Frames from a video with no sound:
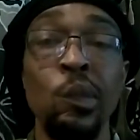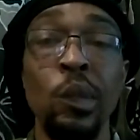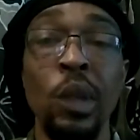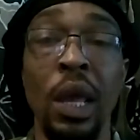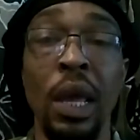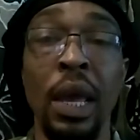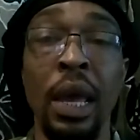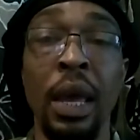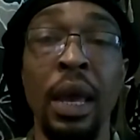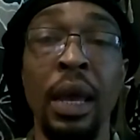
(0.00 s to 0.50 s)

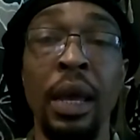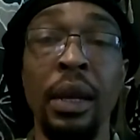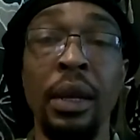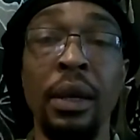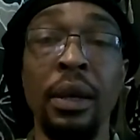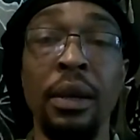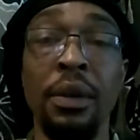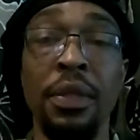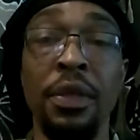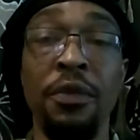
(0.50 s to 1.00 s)

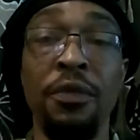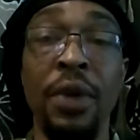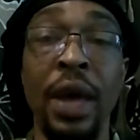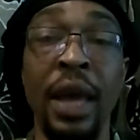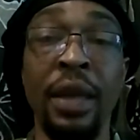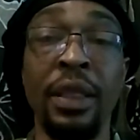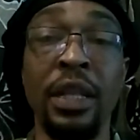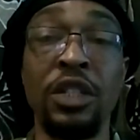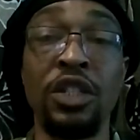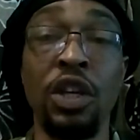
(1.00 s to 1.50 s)
And the
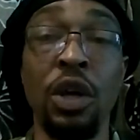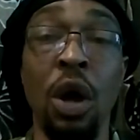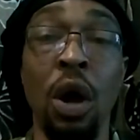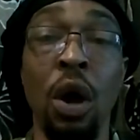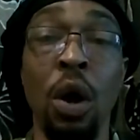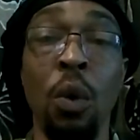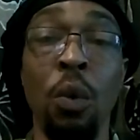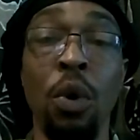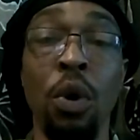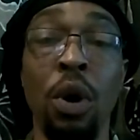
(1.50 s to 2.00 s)
fact that
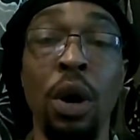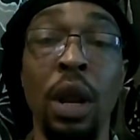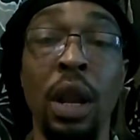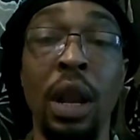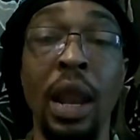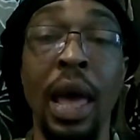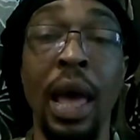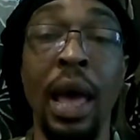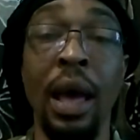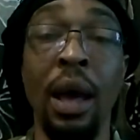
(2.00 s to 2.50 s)
y'all were
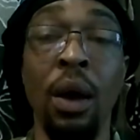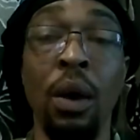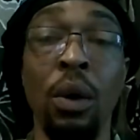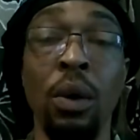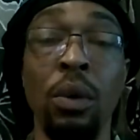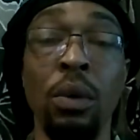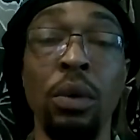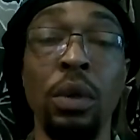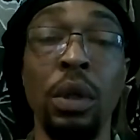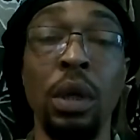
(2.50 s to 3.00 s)

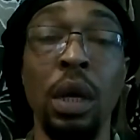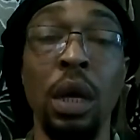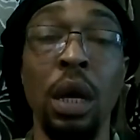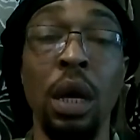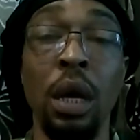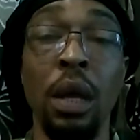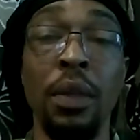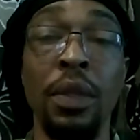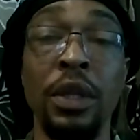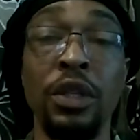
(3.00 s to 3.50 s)
allowed,
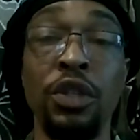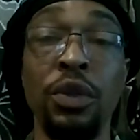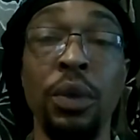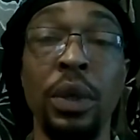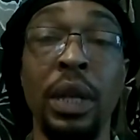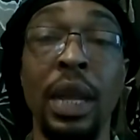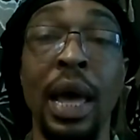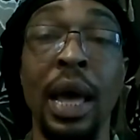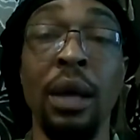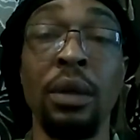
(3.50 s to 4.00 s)
that you
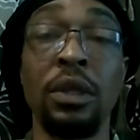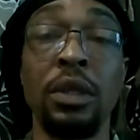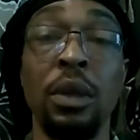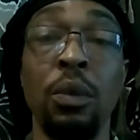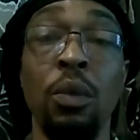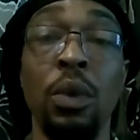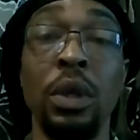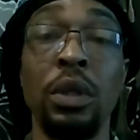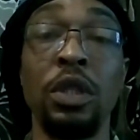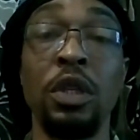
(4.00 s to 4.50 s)
allowed
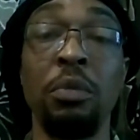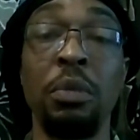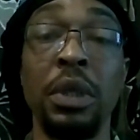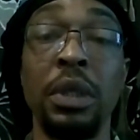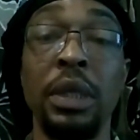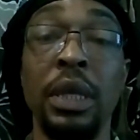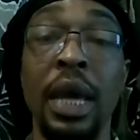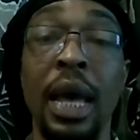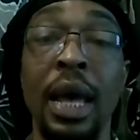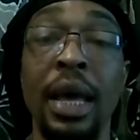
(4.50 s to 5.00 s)
someone to
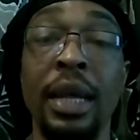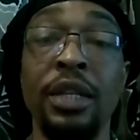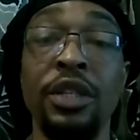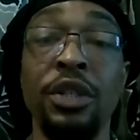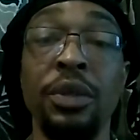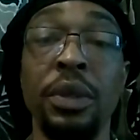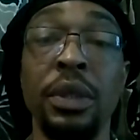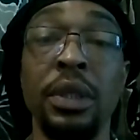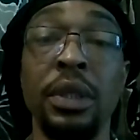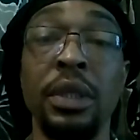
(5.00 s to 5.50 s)
misguide
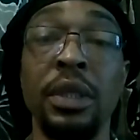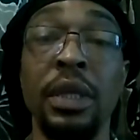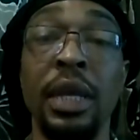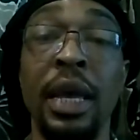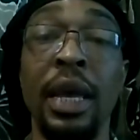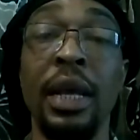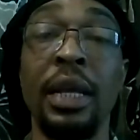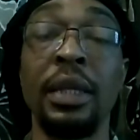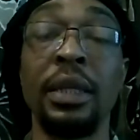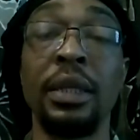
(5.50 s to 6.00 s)
you is a
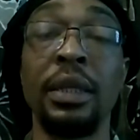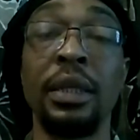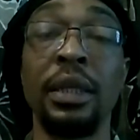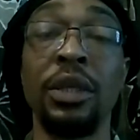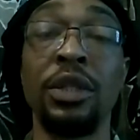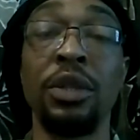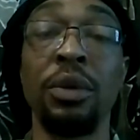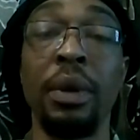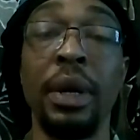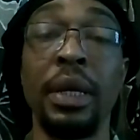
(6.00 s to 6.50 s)
sad
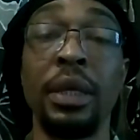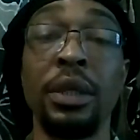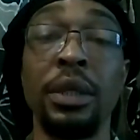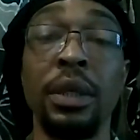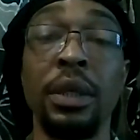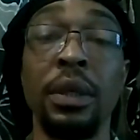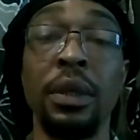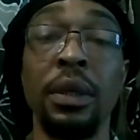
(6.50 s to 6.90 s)
situation.